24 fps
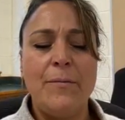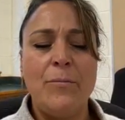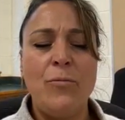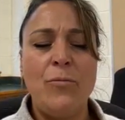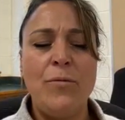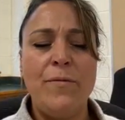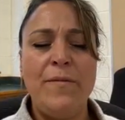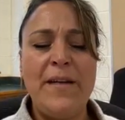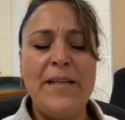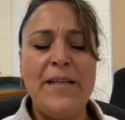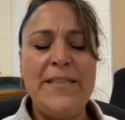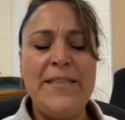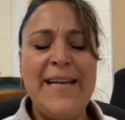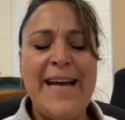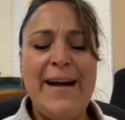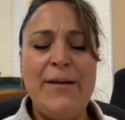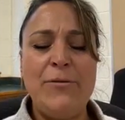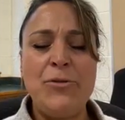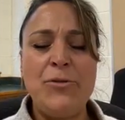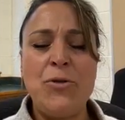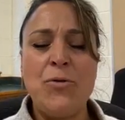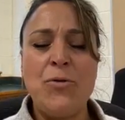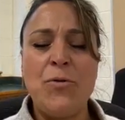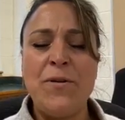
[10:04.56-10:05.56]
Moving
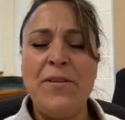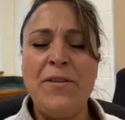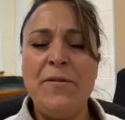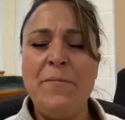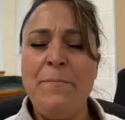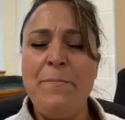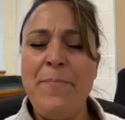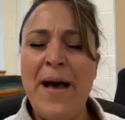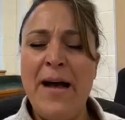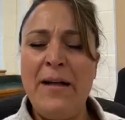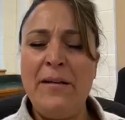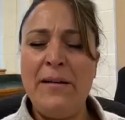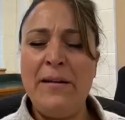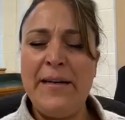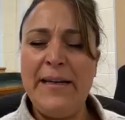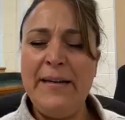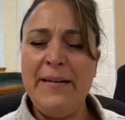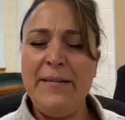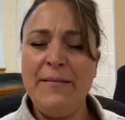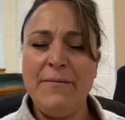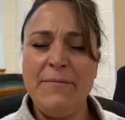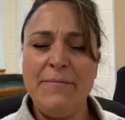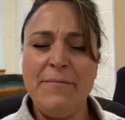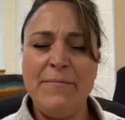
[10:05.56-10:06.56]
down toward the
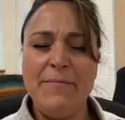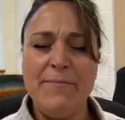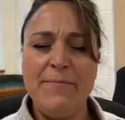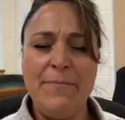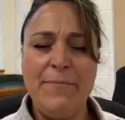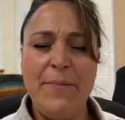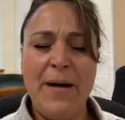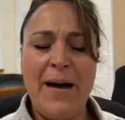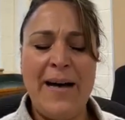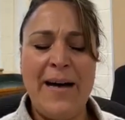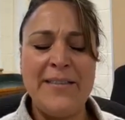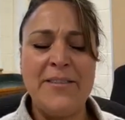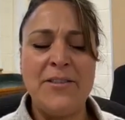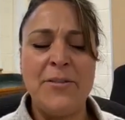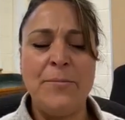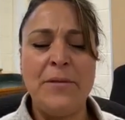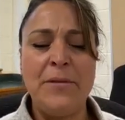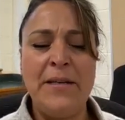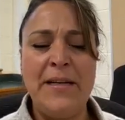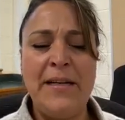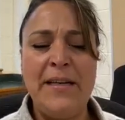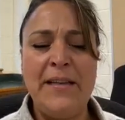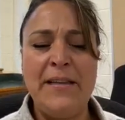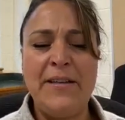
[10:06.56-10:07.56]
belly,
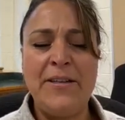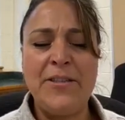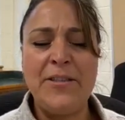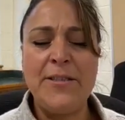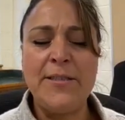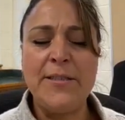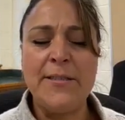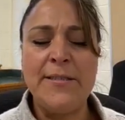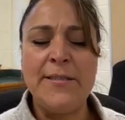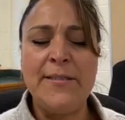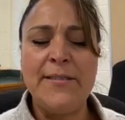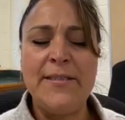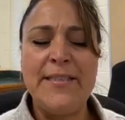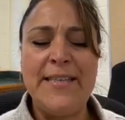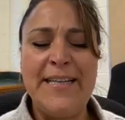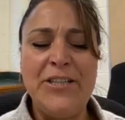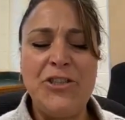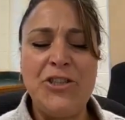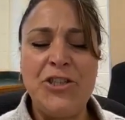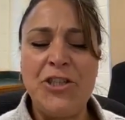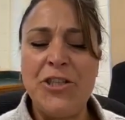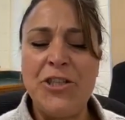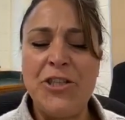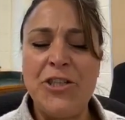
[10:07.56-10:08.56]
possibly there's
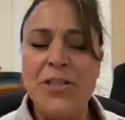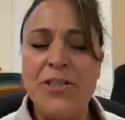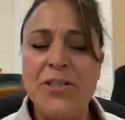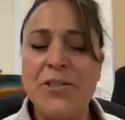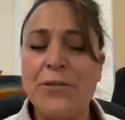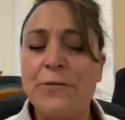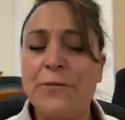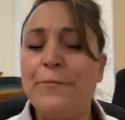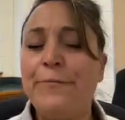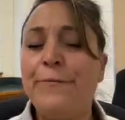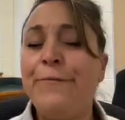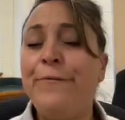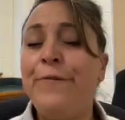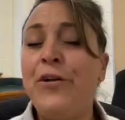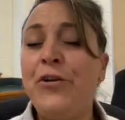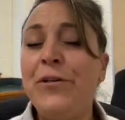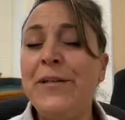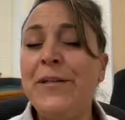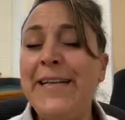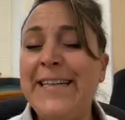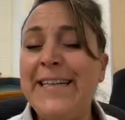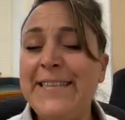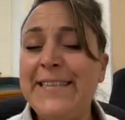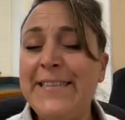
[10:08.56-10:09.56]
sensations of
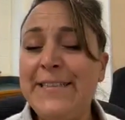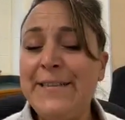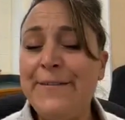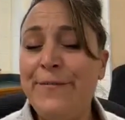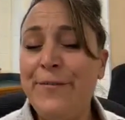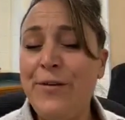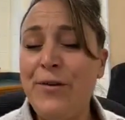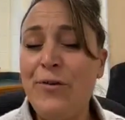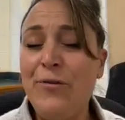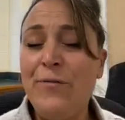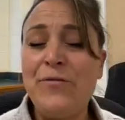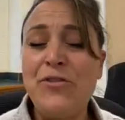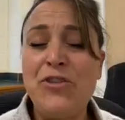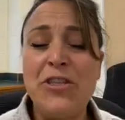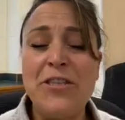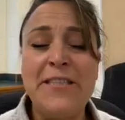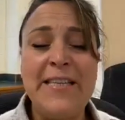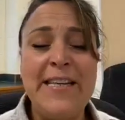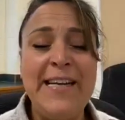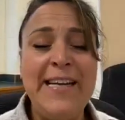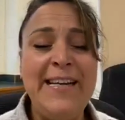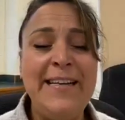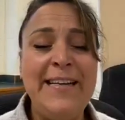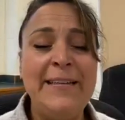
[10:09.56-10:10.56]
fullness if you've
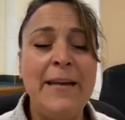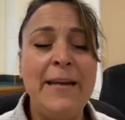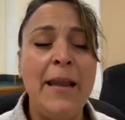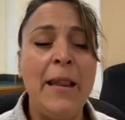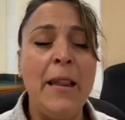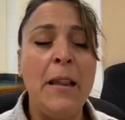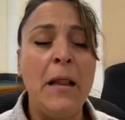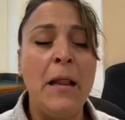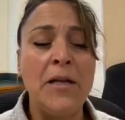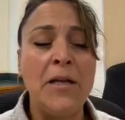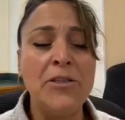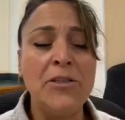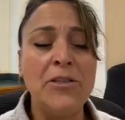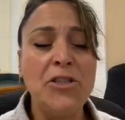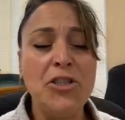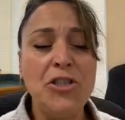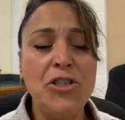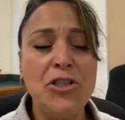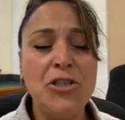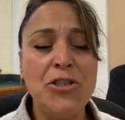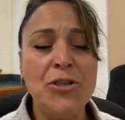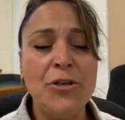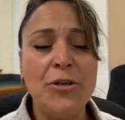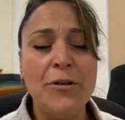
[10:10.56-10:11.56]
just eaten
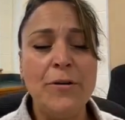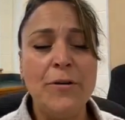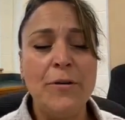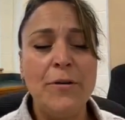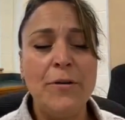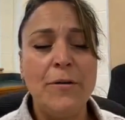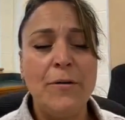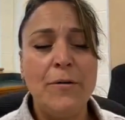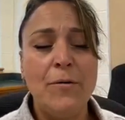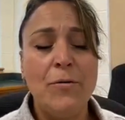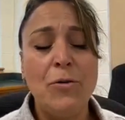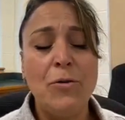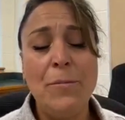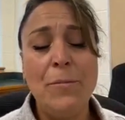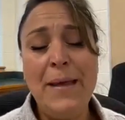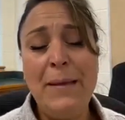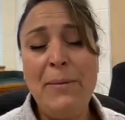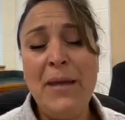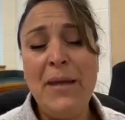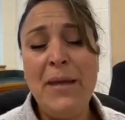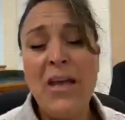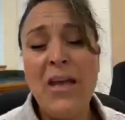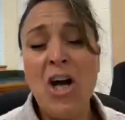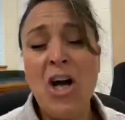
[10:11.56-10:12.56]
lunch or
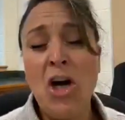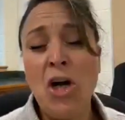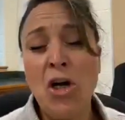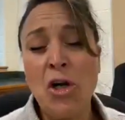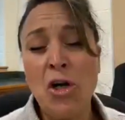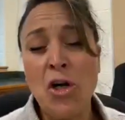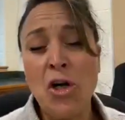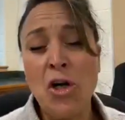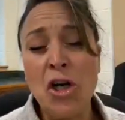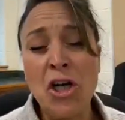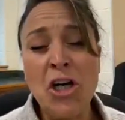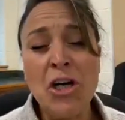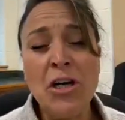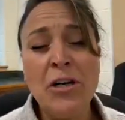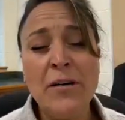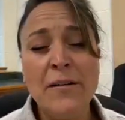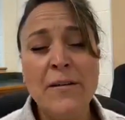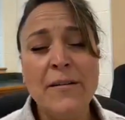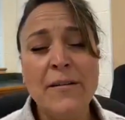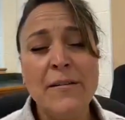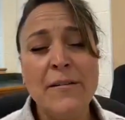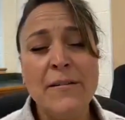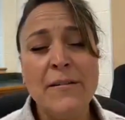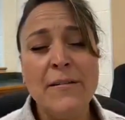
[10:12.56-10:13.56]
maybe hunger,
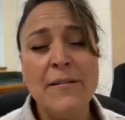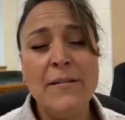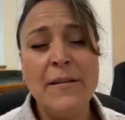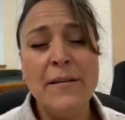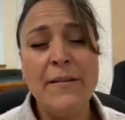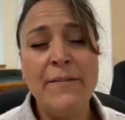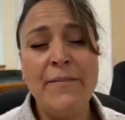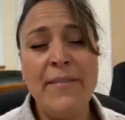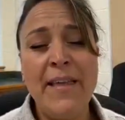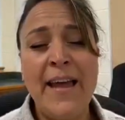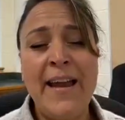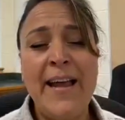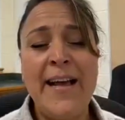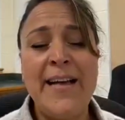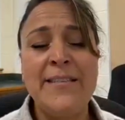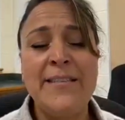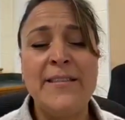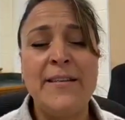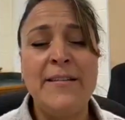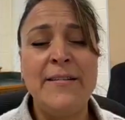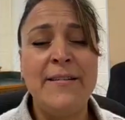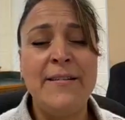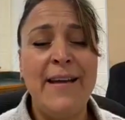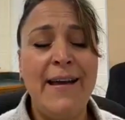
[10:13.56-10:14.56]
if that
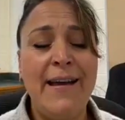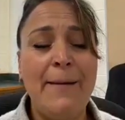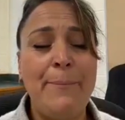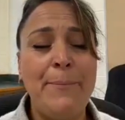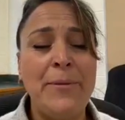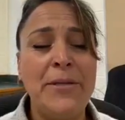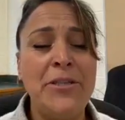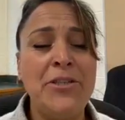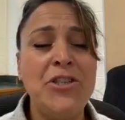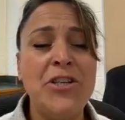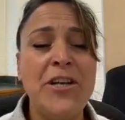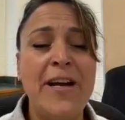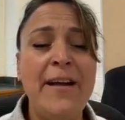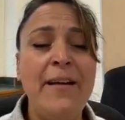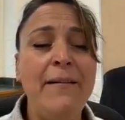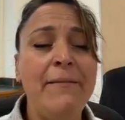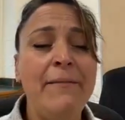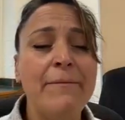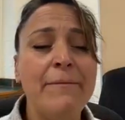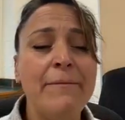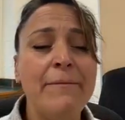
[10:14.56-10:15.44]
hasn't happened yet.